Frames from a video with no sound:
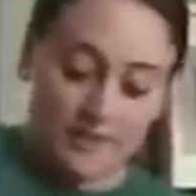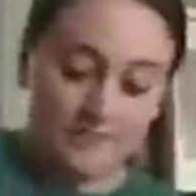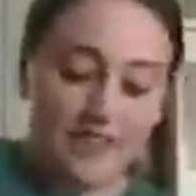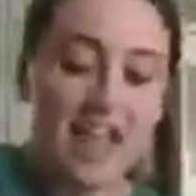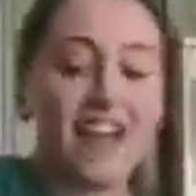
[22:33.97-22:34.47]

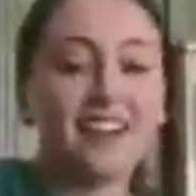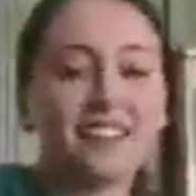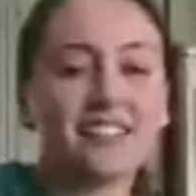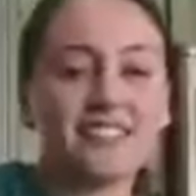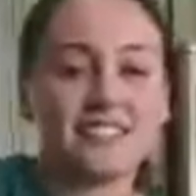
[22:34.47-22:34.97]

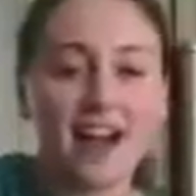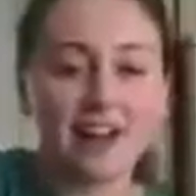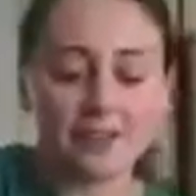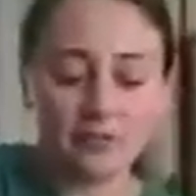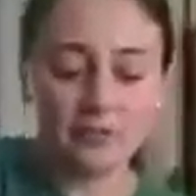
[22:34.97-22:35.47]
Alex is
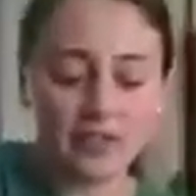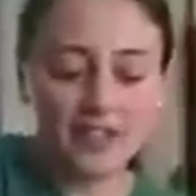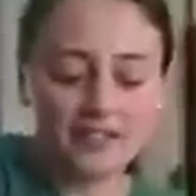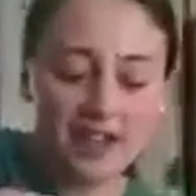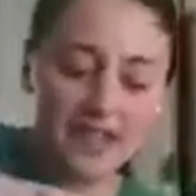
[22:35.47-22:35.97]

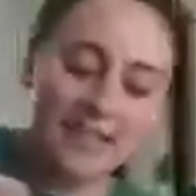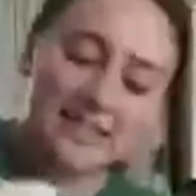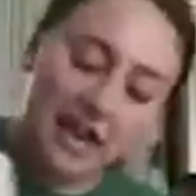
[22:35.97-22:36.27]
he's